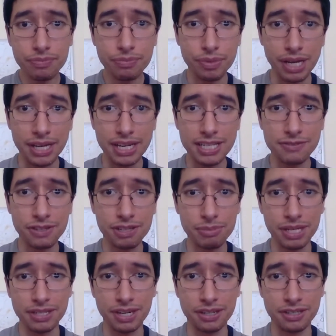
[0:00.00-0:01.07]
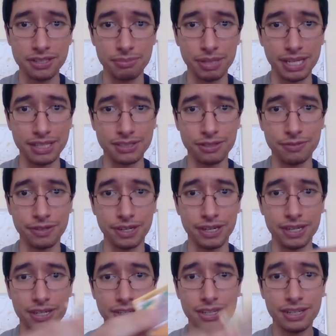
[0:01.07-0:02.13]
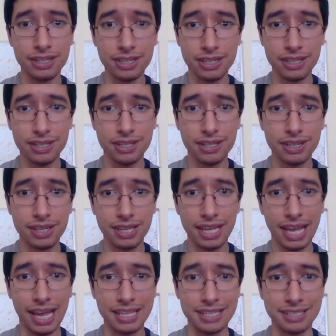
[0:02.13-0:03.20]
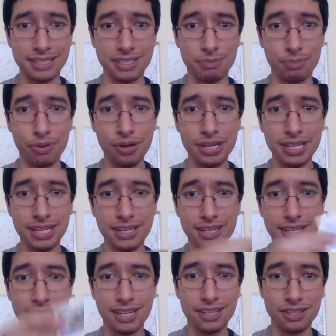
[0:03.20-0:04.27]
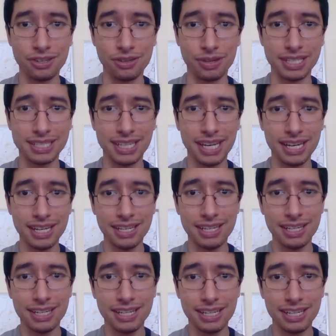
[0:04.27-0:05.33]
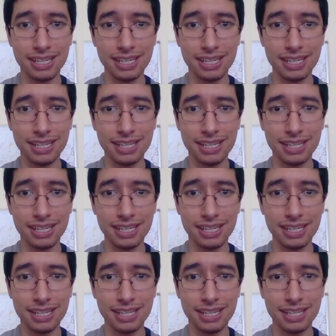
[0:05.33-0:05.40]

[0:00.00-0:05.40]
But how you guys feeling about Darkness Ablaze so far, huh? Has it disappointed? You excited?